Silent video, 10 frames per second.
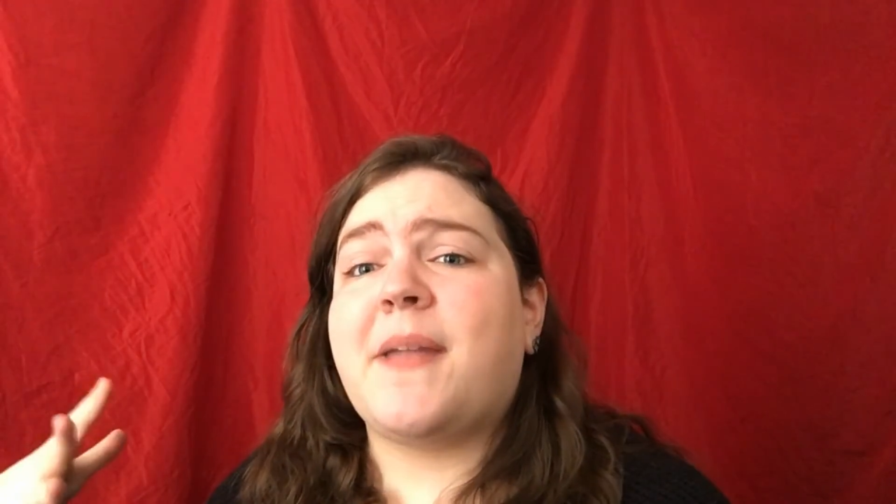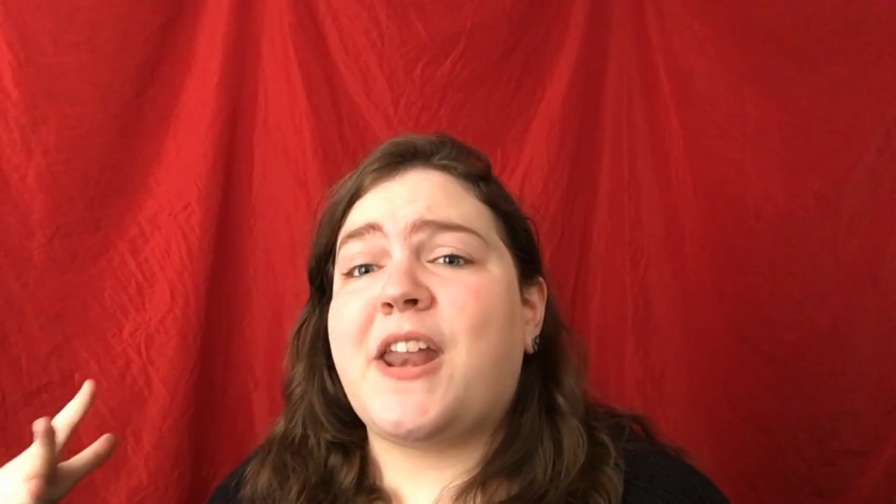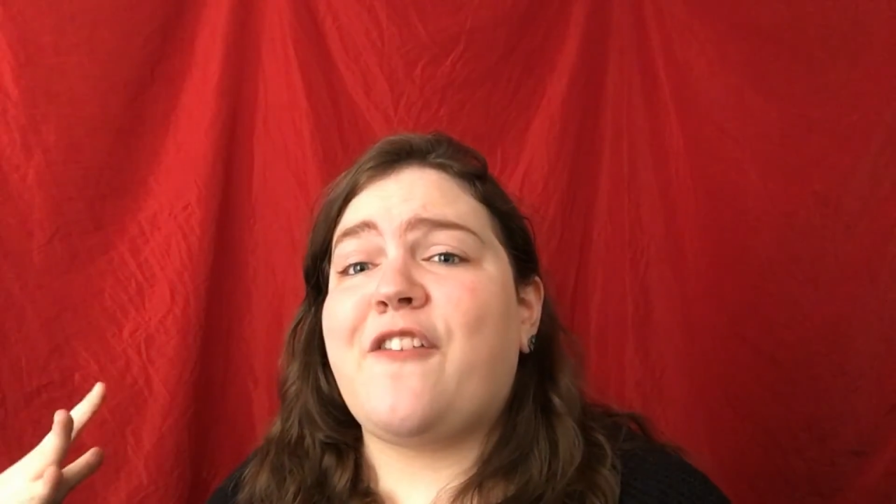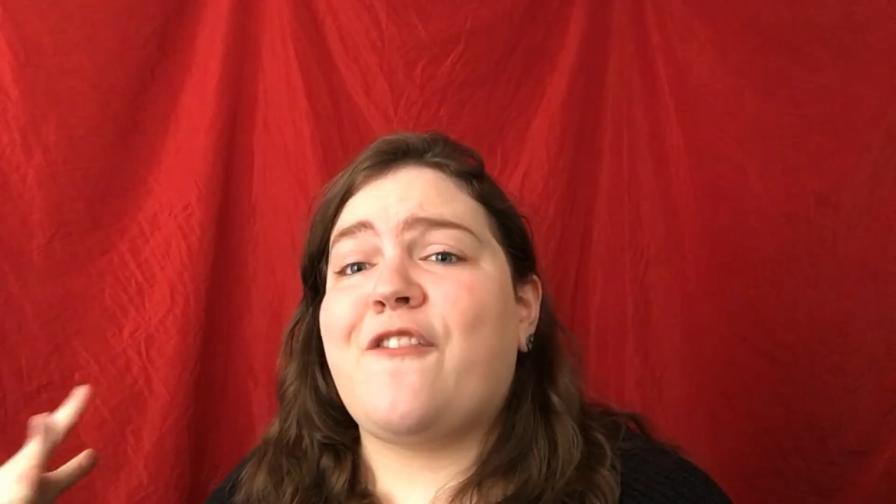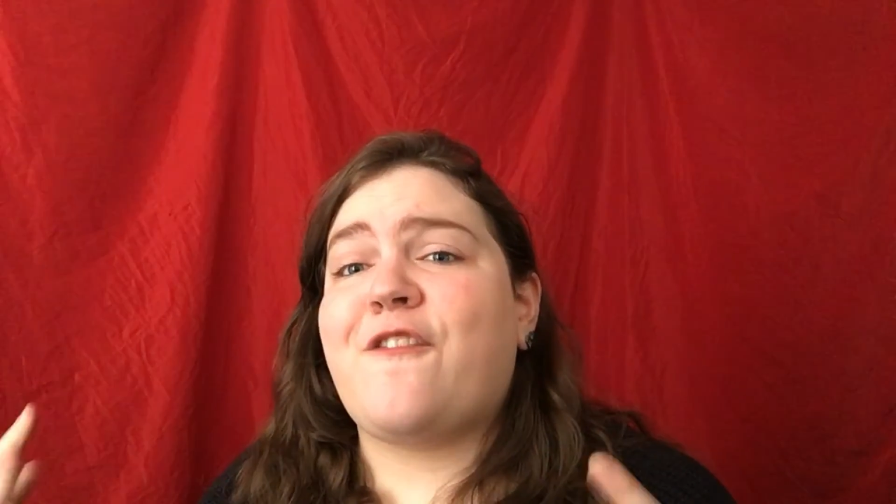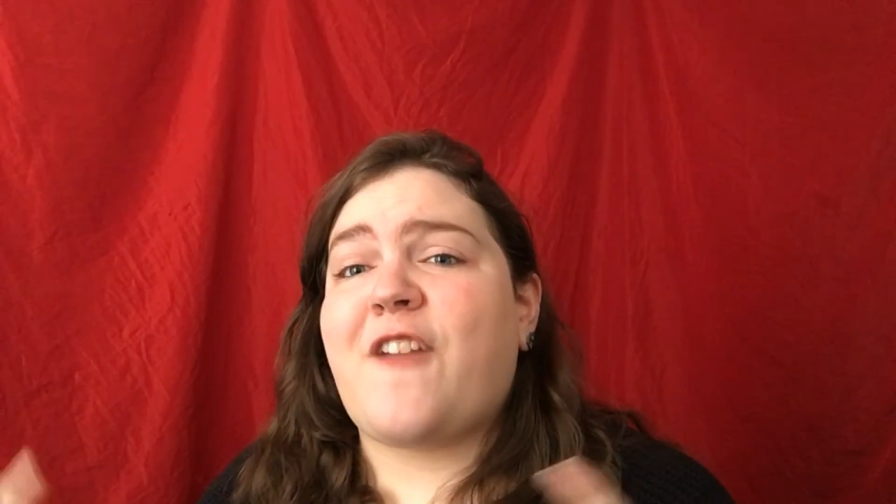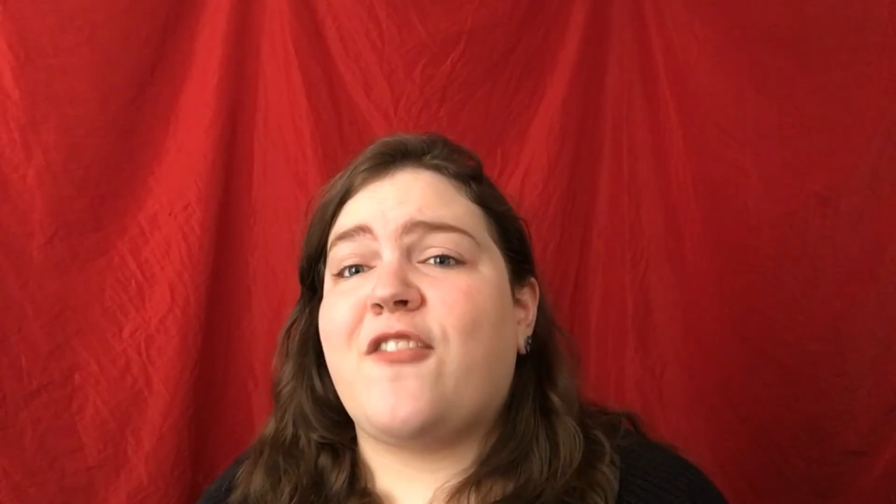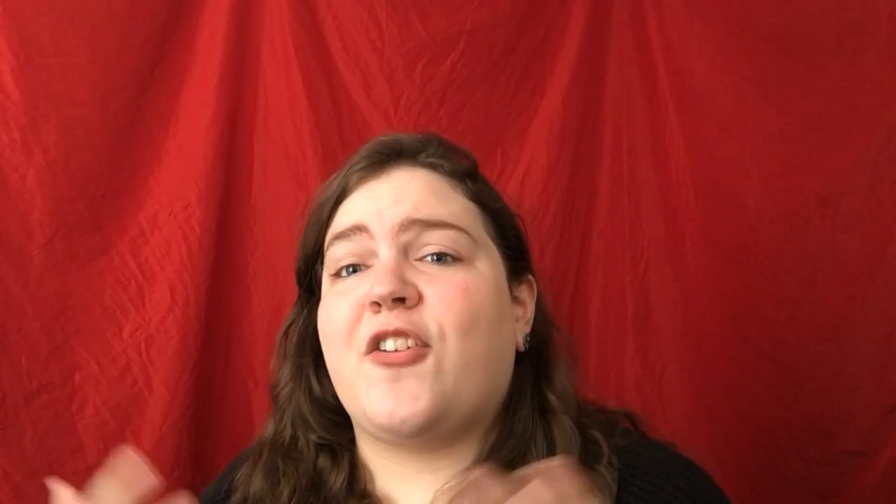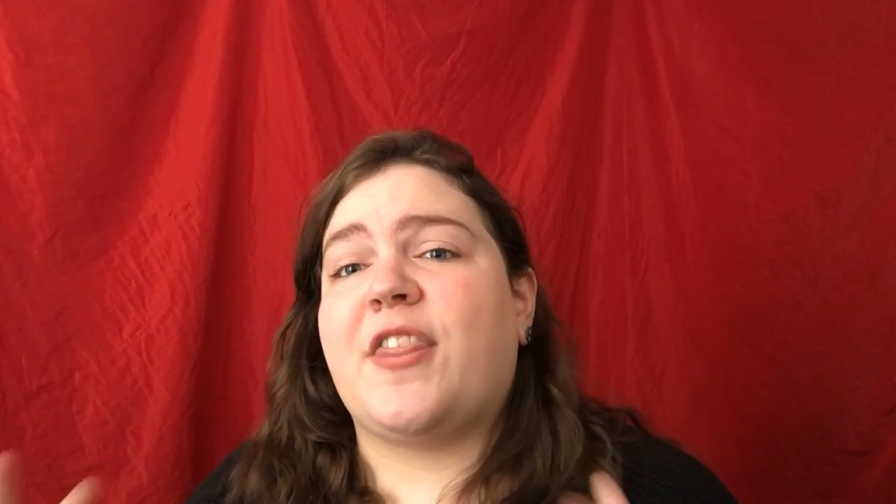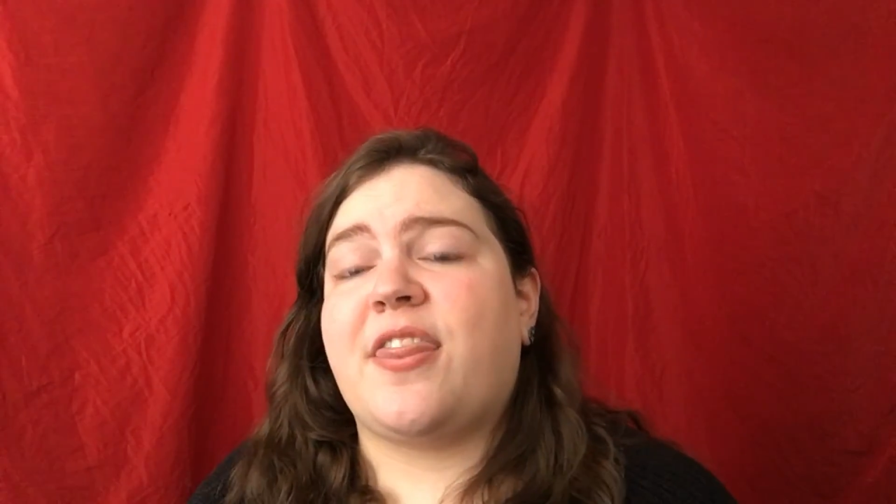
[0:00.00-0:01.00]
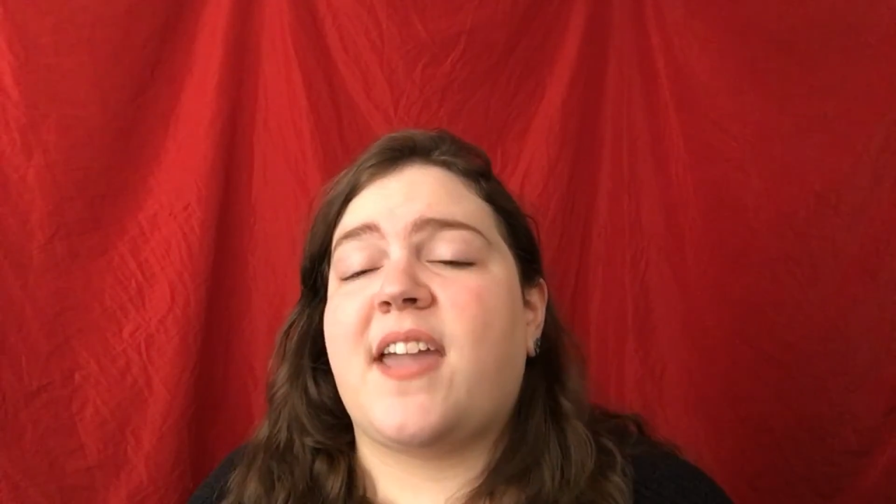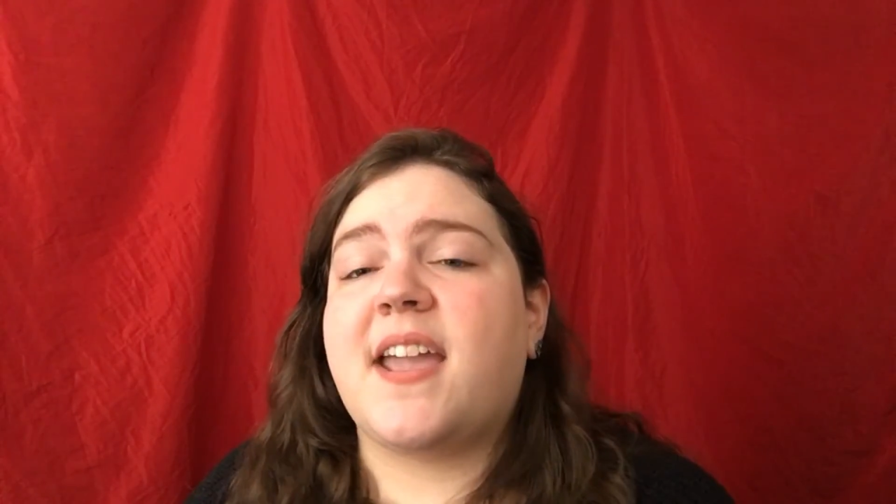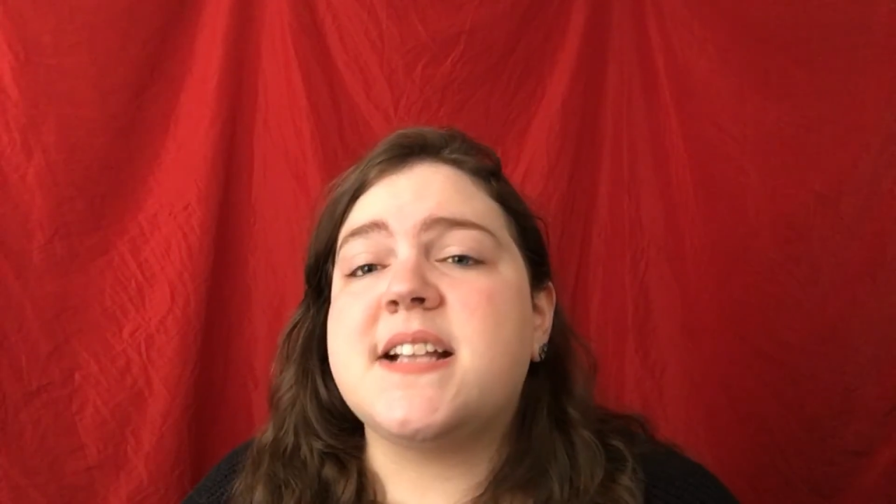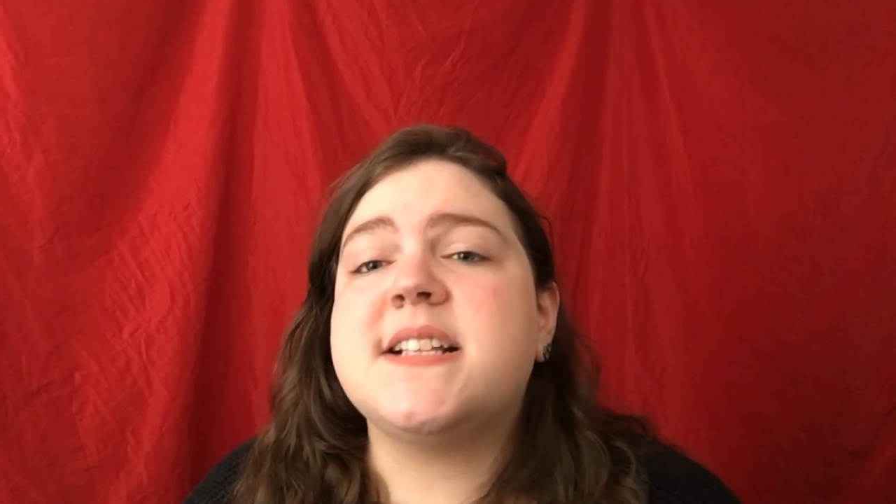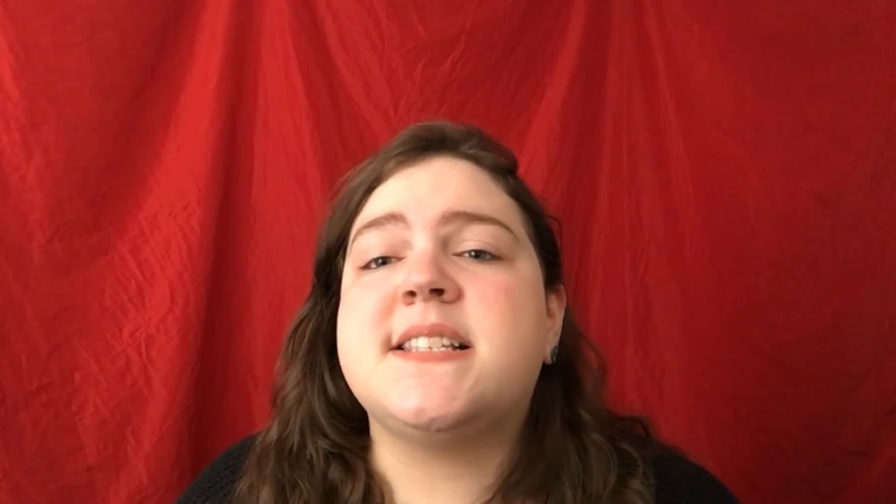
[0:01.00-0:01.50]
many favorite
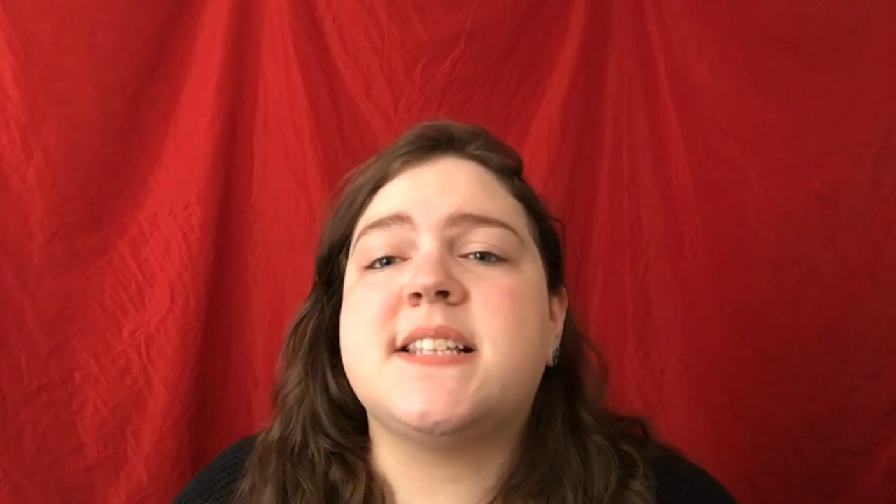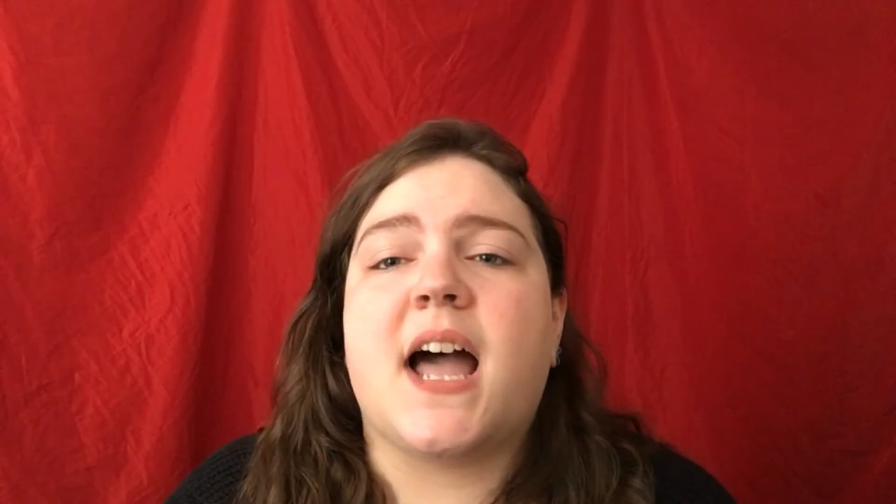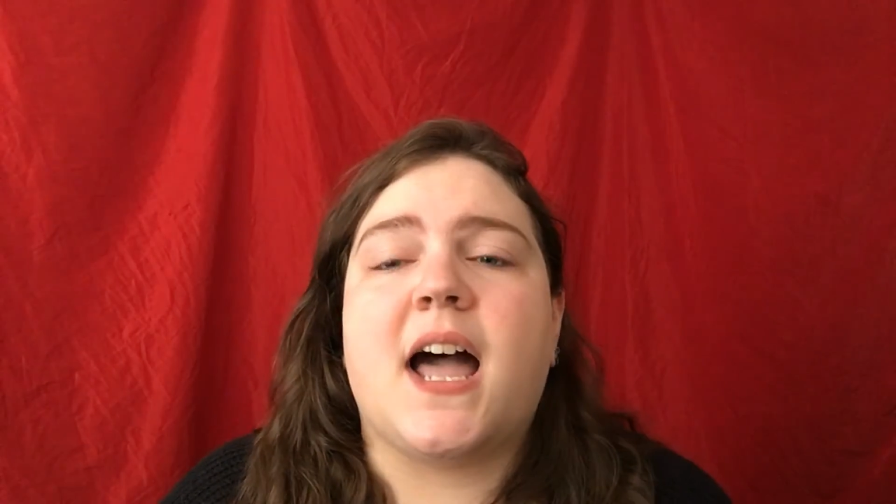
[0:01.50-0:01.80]
things.